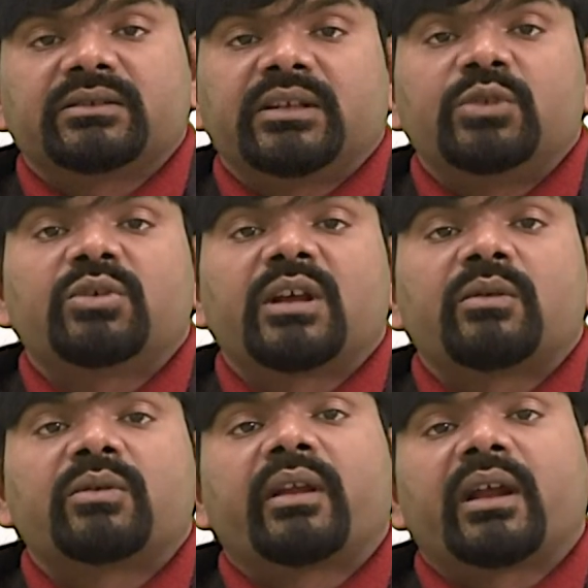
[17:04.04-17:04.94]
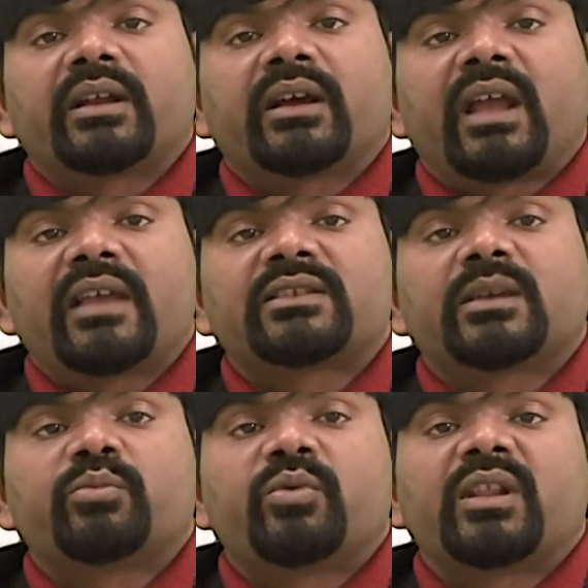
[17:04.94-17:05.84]
then you can categorize
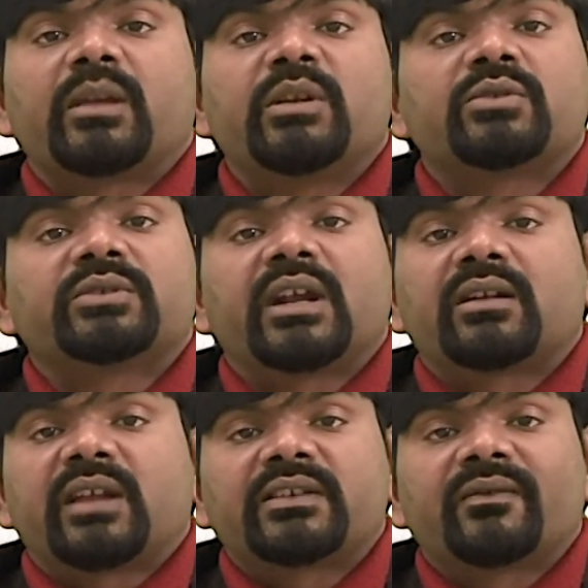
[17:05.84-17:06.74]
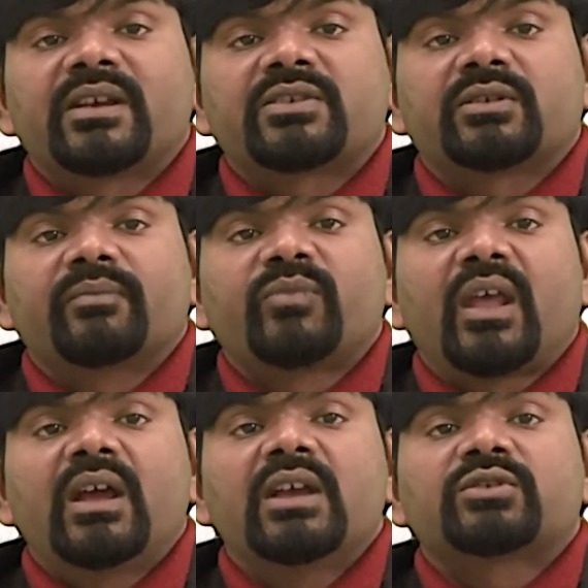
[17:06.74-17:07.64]
them, put them into that classification.
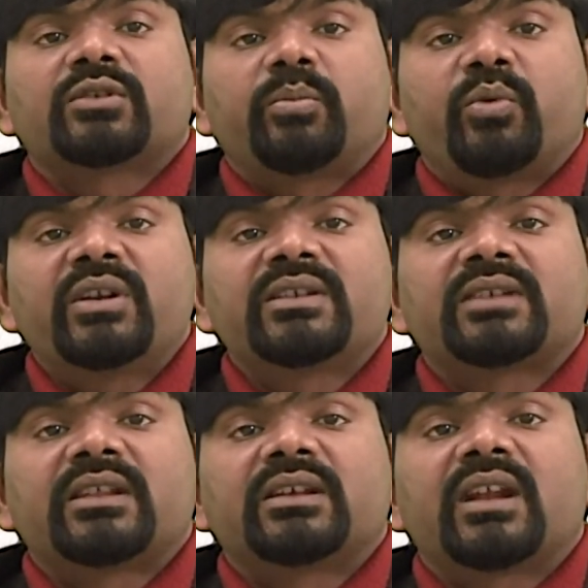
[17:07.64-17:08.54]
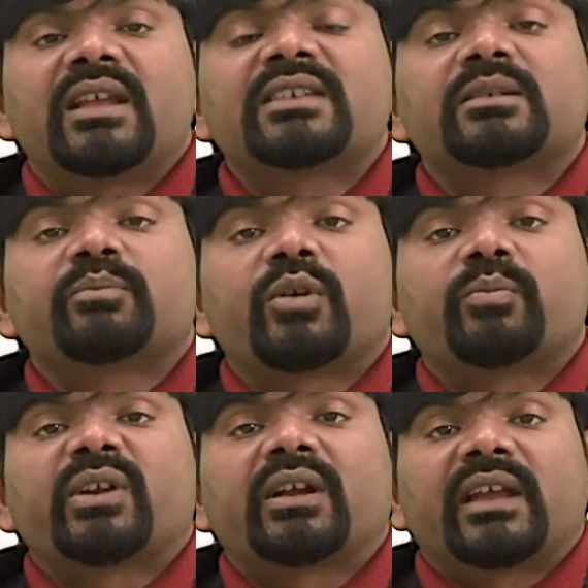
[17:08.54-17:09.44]
So the point is that there is a
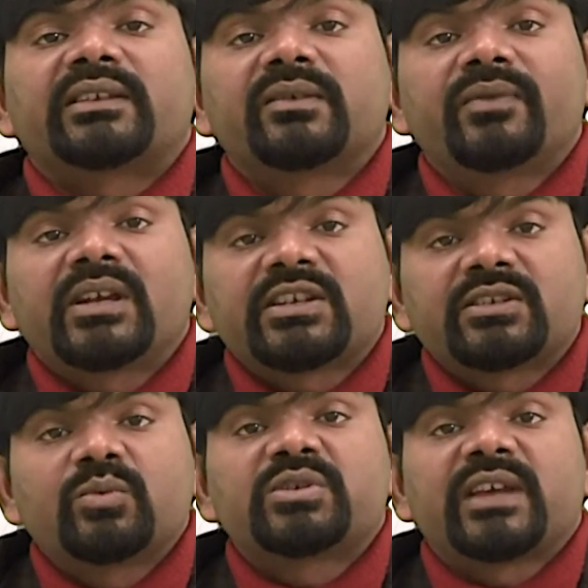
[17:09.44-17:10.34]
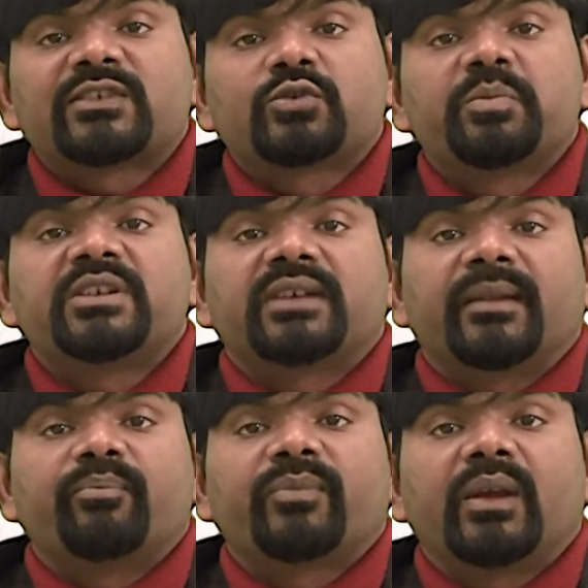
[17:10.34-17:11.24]
proper classification which has to be
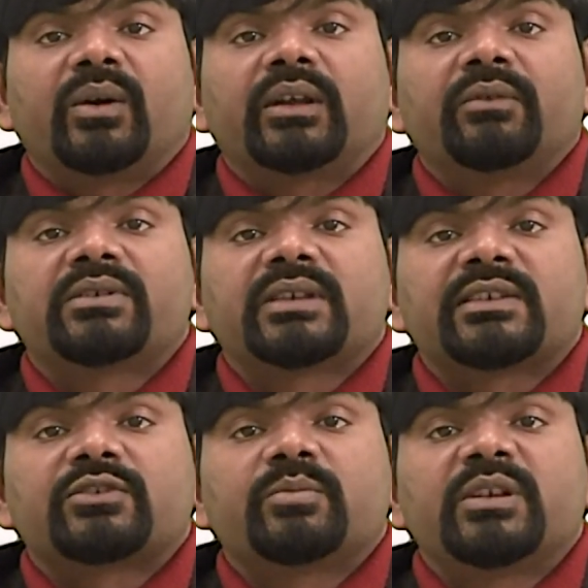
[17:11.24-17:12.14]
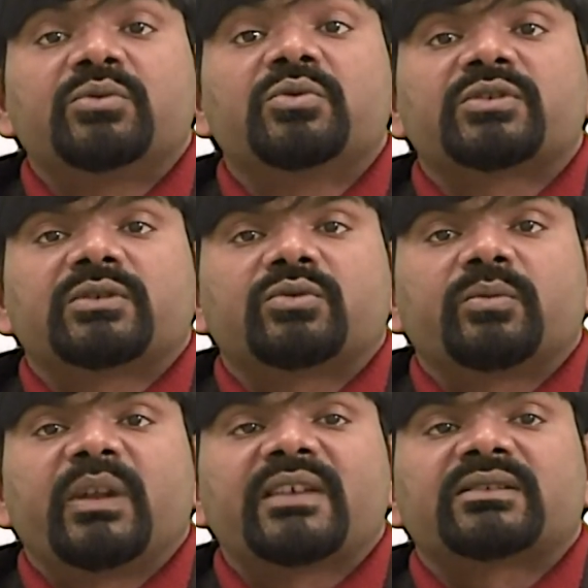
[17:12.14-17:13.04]
done, okay, which has to be used to
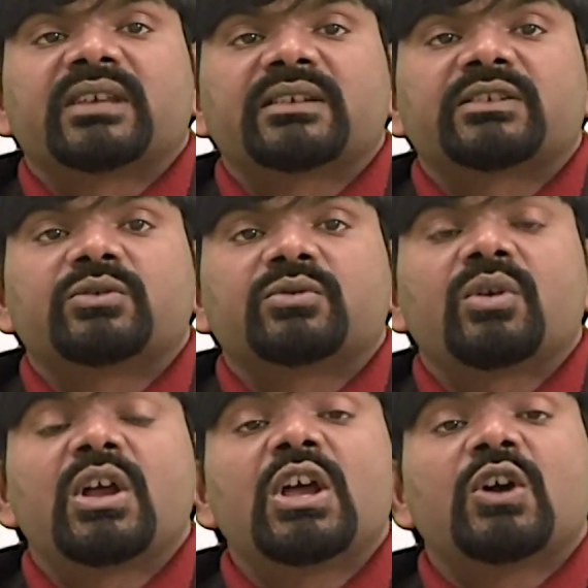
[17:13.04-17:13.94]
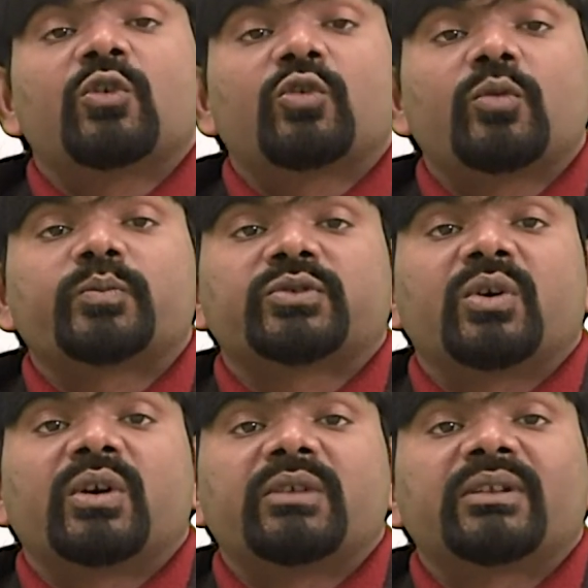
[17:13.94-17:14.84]
place things into groups
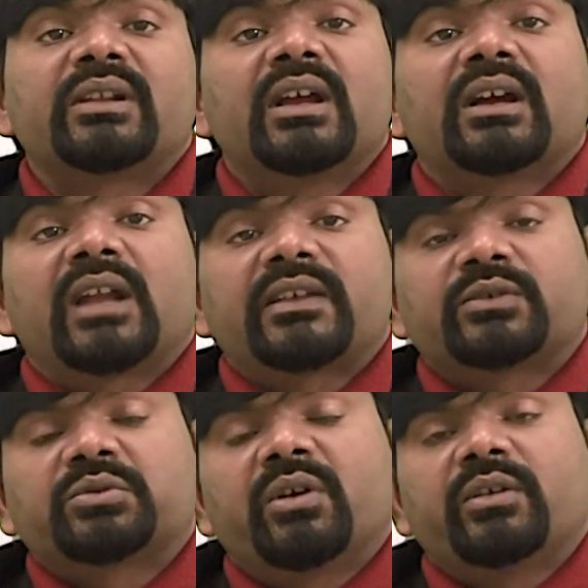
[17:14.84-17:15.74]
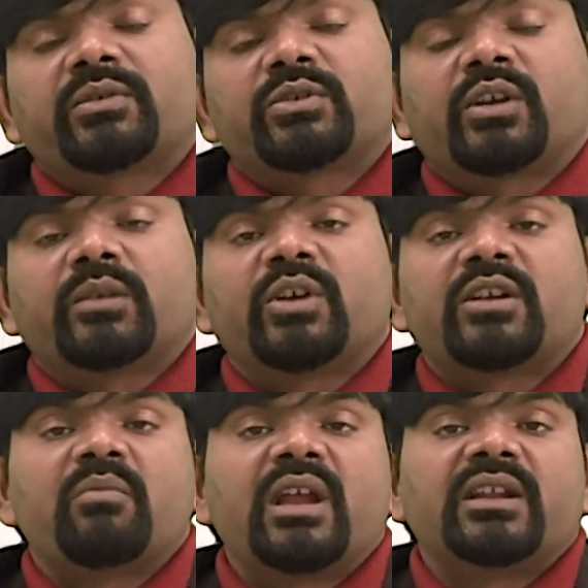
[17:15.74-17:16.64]
or even classes. You're talking
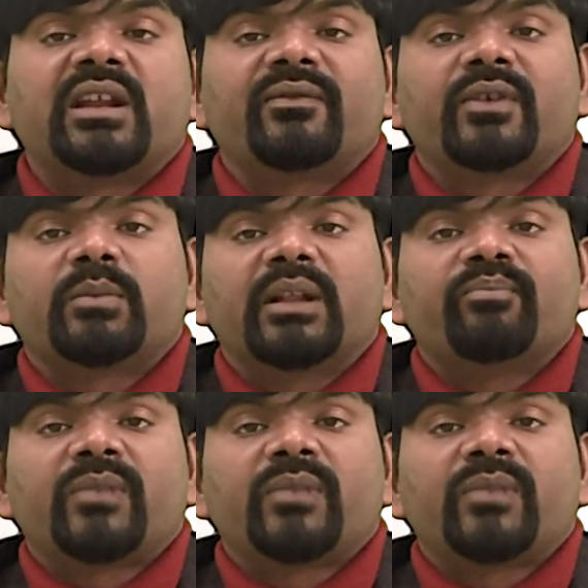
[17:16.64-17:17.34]
about male and female,